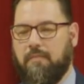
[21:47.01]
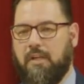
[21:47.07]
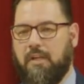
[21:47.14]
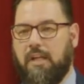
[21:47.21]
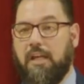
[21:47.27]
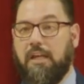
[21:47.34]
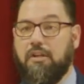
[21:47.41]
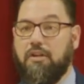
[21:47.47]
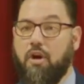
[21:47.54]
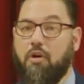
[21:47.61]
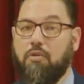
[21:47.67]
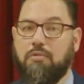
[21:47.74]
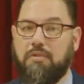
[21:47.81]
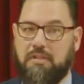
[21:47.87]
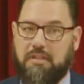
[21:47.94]
He
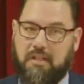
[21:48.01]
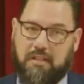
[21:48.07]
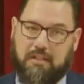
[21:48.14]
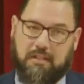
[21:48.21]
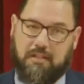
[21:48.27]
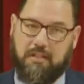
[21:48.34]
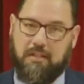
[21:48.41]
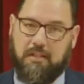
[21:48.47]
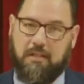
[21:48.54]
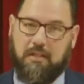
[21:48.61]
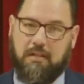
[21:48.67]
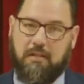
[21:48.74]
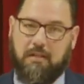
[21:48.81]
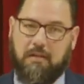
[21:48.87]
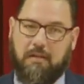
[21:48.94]
knows this.
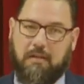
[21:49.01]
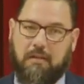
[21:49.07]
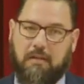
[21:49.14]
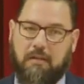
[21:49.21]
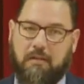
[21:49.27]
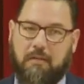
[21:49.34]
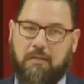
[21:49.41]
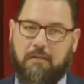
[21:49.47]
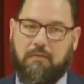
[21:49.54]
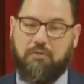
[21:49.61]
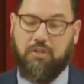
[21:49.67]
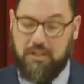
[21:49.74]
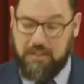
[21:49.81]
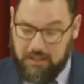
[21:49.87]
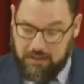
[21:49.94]

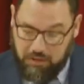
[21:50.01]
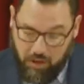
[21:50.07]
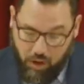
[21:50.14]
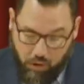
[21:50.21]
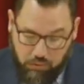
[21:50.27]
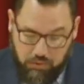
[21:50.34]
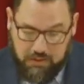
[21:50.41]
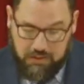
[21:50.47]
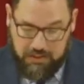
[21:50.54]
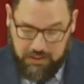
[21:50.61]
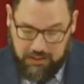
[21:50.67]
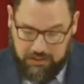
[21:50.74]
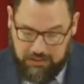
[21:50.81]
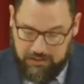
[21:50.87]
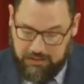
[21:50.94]
Jesus knows
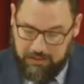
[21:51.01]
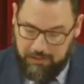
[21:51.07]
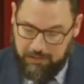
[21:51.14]
this.